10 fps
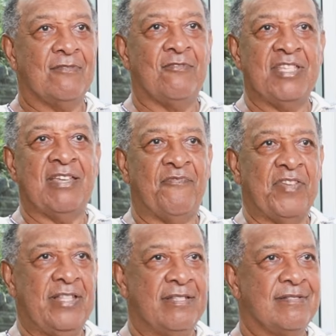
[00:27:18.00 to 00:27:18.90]
Only the
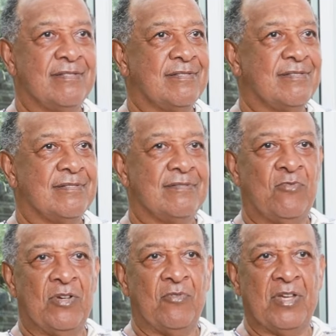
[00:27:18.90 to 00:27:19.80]
field.
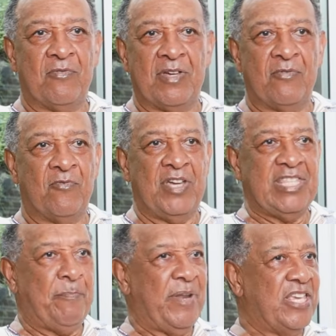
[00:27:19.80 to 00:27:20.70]
where, where, where, where
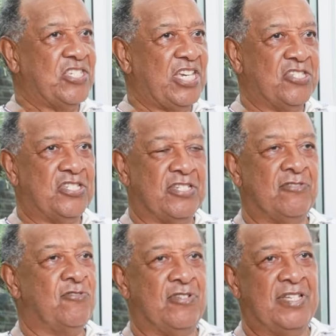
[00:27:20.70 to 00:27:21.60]
the play change?
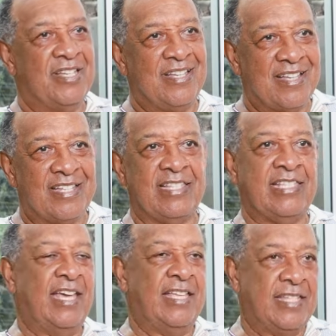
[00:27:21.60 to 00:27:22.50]
And, no. and then
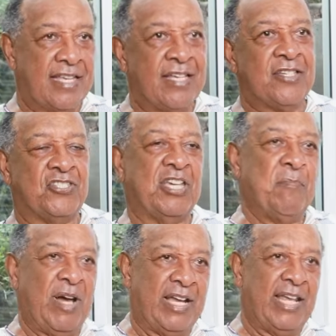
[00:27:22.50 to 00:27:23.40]
they go home and change
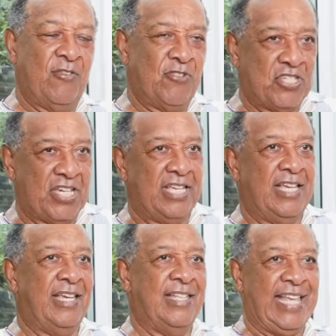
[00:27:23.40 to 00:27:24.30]
my grill,
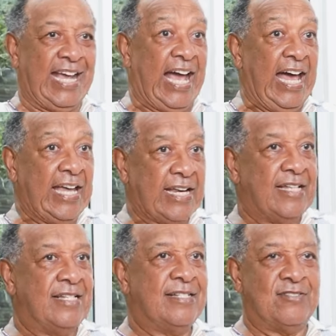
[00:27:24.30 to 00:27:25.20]
change in the car.
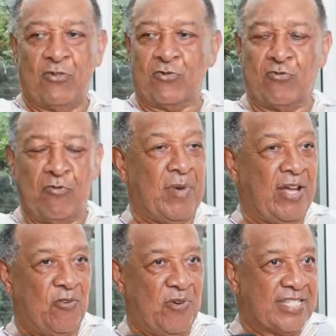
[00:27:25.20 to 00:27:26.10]
Dr.
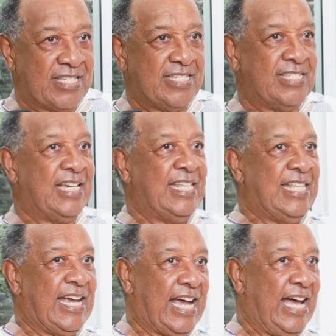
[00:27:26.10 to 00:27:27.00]
Khumalo was changing in
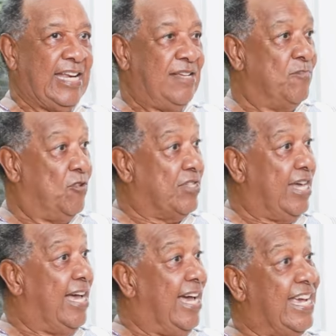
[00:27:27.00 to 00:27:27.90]
the car because
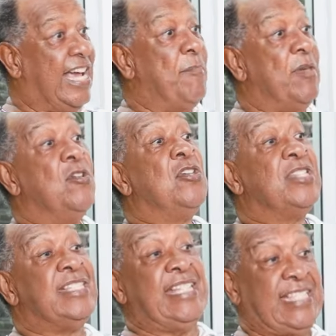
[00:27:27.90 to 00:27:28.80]
I, I in
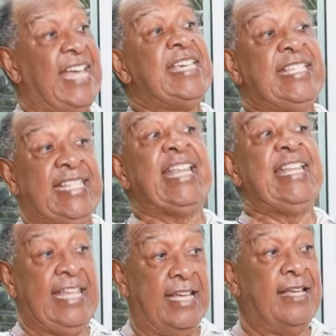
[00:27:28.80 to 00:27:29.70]
the time he
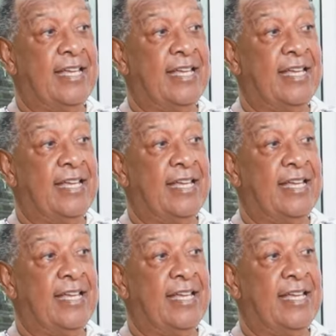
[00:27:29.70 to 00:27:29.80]
training.